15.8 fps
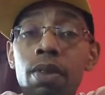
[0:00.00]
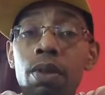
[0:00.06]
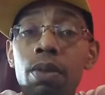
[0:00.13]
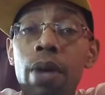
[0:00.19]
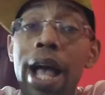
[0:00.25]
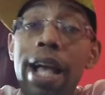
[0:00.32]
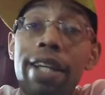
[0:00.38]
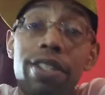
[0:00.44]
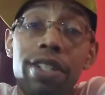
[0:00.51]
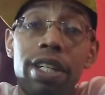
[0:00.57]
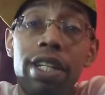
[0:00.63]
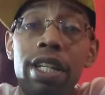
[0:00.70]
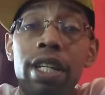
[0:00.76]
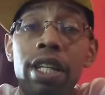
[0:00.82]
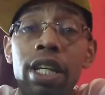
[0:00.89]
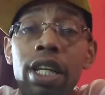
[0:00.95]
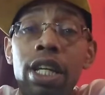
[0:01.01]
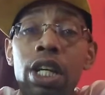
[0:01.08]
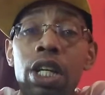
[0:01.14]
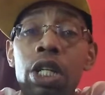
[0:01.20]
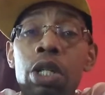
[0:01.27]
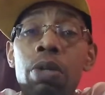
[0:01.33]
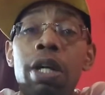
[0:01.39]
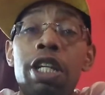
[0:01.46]
Well, actually,
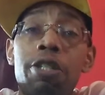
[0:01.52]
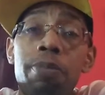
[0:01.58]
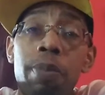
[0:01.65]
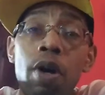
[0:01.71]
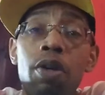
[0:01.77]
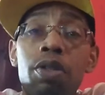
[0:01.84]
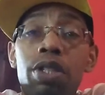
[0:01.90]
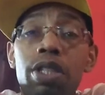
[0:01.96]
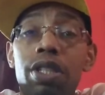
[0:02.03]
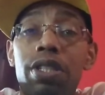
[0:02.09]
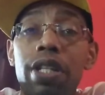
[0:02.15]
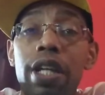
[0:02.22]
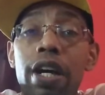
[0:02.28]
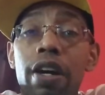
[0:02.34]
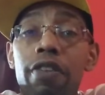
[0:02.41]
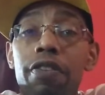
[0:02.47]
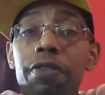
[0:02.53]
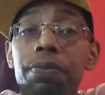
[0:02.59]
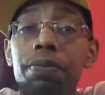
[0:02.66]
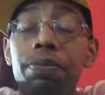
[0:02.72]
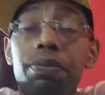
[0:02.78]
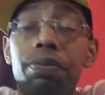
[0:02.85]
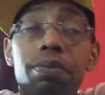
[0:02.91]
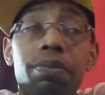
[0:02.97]
you exposed yourself.
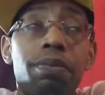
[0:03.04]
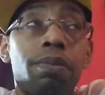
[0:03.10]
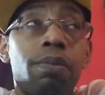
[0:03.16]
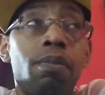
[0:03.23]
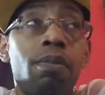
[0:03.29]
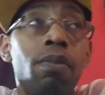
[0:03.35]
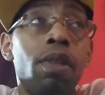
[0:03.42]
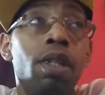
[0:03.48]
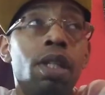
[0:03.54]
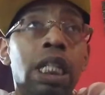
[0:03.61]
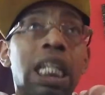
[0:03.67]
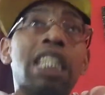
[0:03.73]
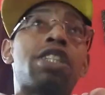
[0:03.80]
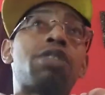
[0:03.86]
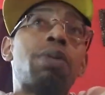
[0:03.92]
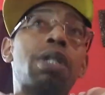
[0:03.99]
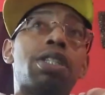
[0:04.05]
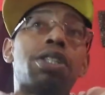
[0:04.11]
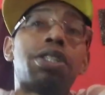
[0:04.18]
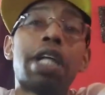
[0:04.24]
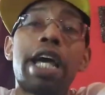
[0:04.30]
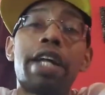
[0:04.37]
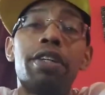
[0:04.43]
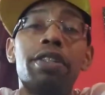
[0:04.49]
Let's switch
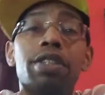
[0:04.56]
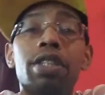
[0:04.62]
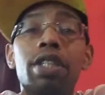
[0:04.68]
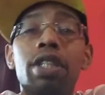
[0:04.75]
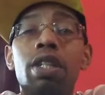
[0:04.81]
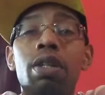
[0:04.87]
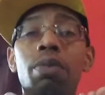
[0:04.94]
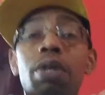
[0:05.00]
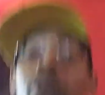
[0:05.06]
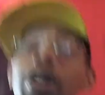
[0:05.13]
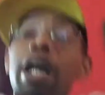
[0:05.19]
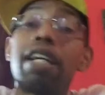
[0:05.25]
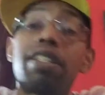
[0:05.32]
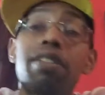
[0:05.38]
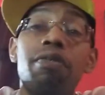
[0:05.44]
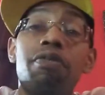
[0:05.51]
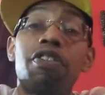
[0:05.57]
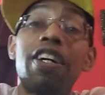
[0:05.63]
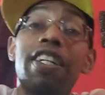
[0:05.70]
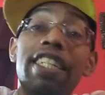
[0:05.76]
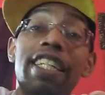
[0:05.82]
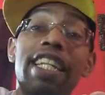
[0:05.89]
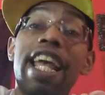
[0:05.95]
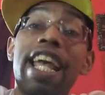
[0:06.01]
channels. We're going to have some
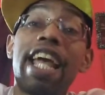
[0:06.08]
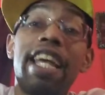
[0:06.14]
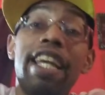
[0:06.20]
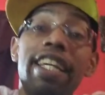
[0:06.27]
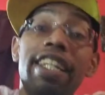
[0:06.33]
fun today.